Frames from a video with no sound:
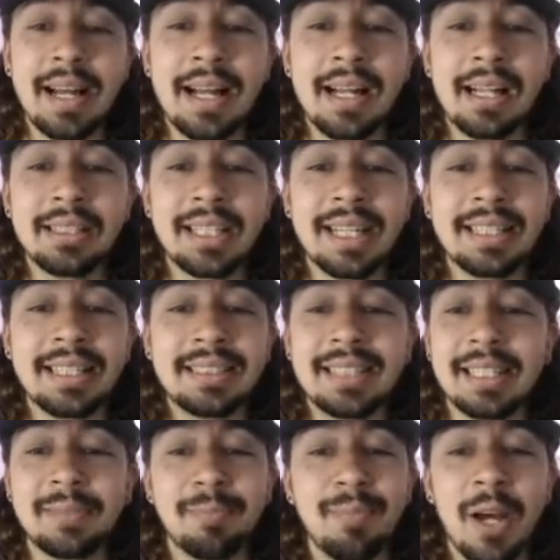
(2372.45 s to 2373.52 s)
Jaden
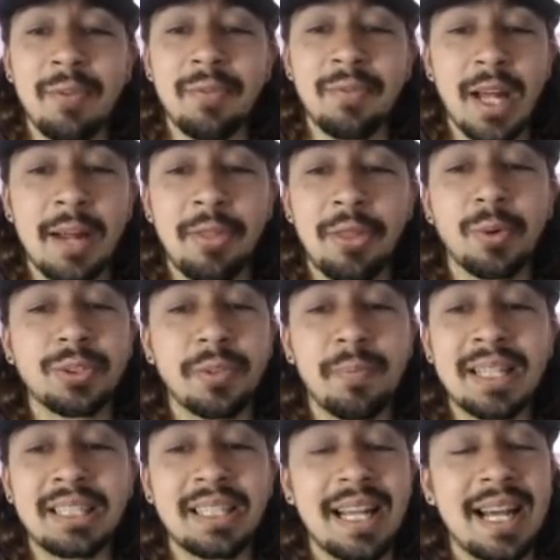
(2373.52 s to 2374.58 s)
says thoughts on
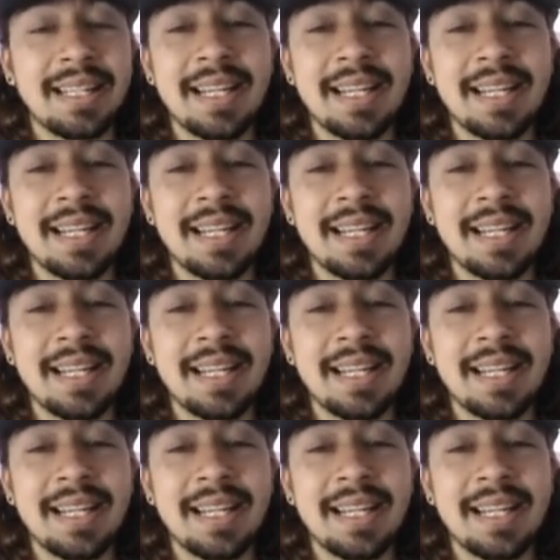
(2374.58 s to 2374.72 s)
Meslier.